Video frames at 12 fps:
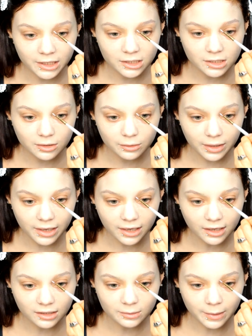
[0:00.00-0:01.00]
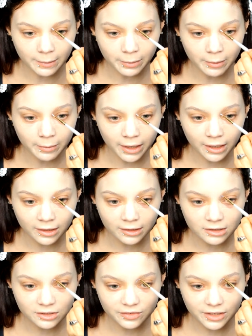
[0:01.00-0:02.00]
going to do is map out my
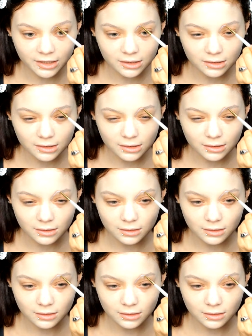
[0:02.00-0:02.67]
eyelids first.